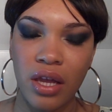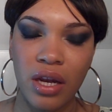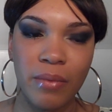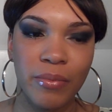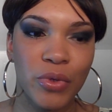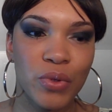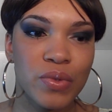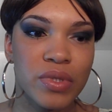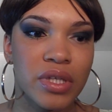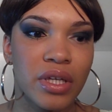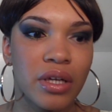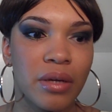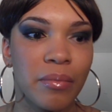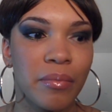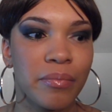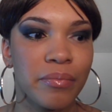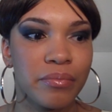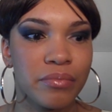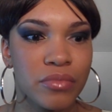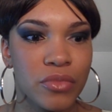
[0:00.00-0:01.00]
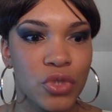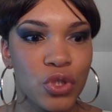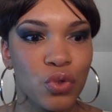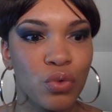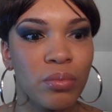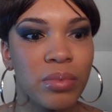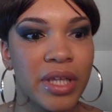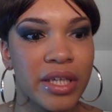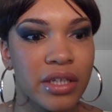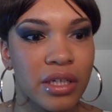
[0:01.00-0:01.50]
And I'm using
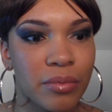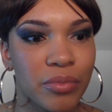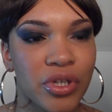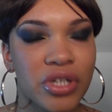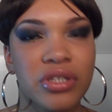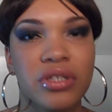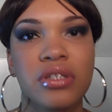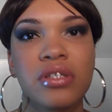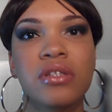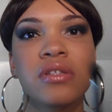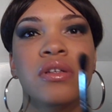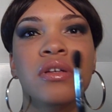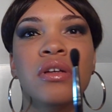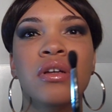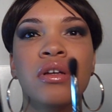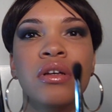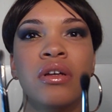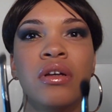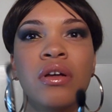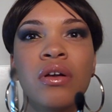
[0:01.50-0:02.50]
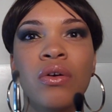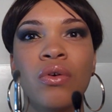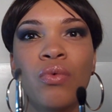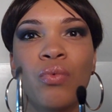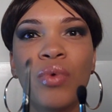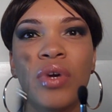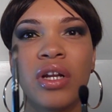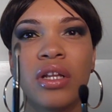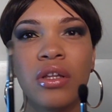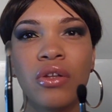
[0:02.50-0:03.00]
2 blending brushes.
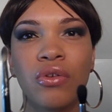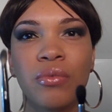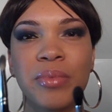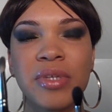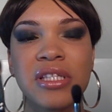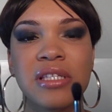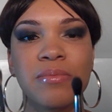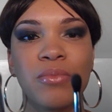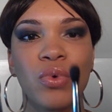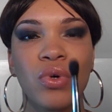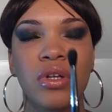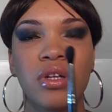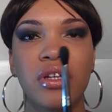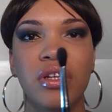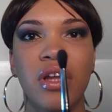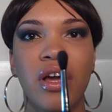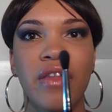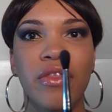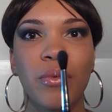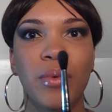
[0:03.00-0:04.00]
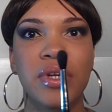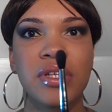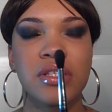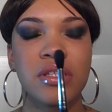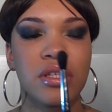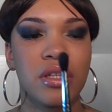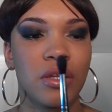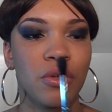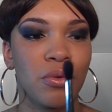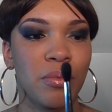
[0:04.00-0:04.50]
One a little bit smaller and the other one
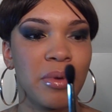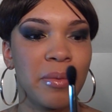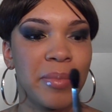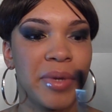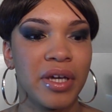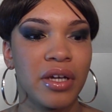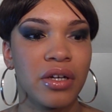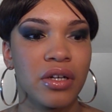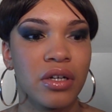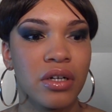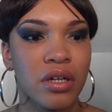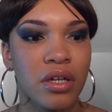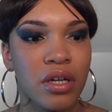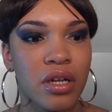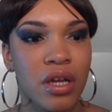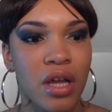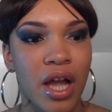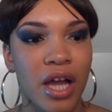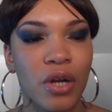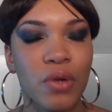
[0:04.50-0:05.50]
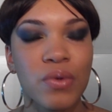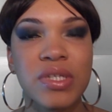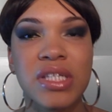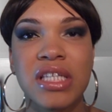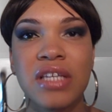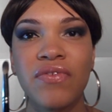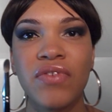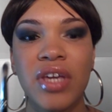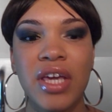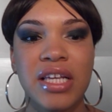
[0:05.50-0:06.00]
is a little bit bigger. I know
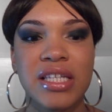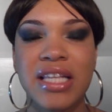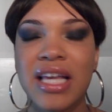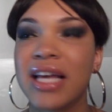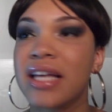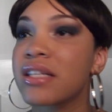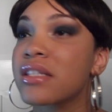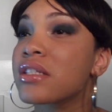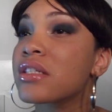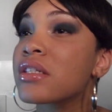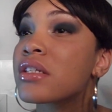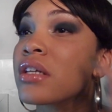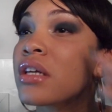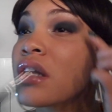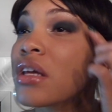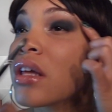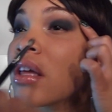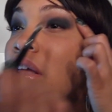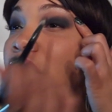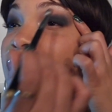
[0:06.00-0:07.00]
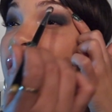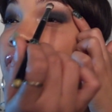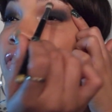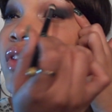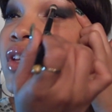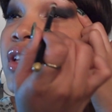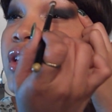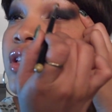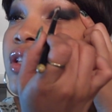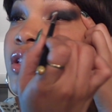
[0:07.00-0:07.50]
CVS has
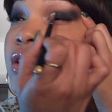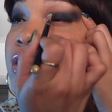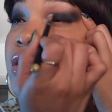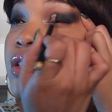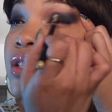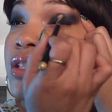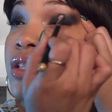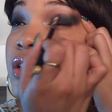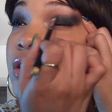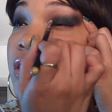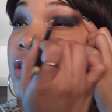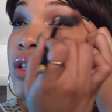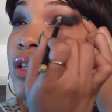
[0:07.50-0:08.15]
these,